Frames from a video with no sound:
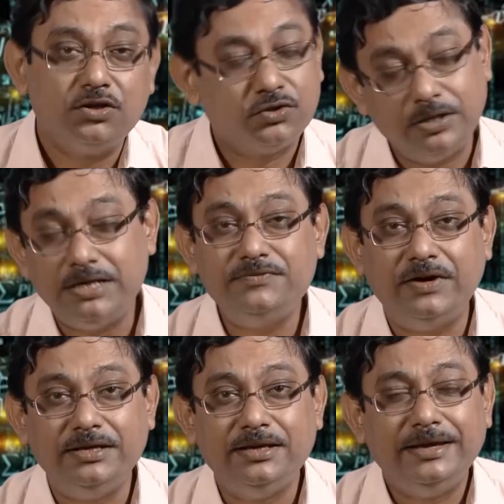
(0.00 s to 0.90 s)
So that is
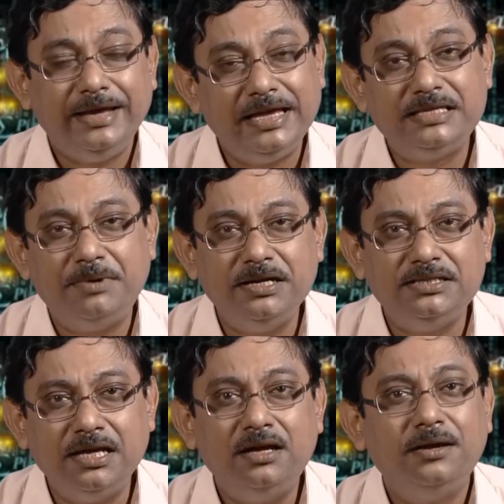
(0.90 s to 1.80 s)
why x bar
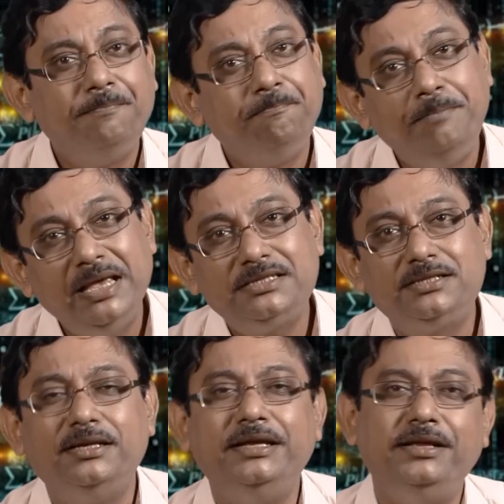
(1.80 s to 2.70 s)
is the
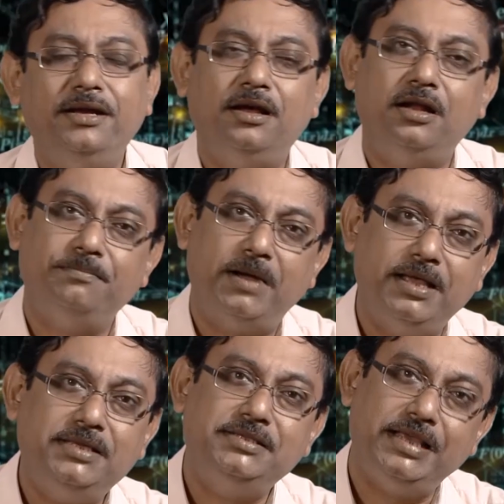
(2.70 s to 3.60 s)
best linear
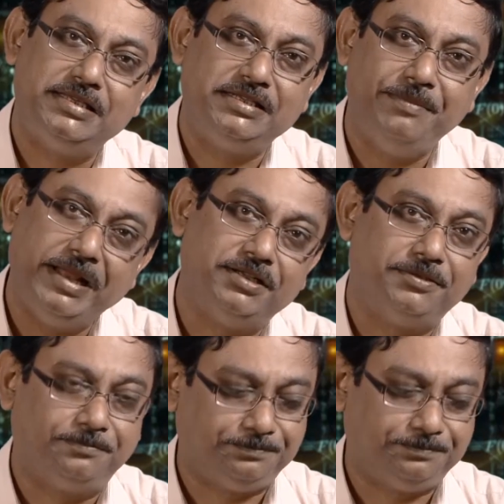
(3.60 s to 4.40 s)
unbiased estimator.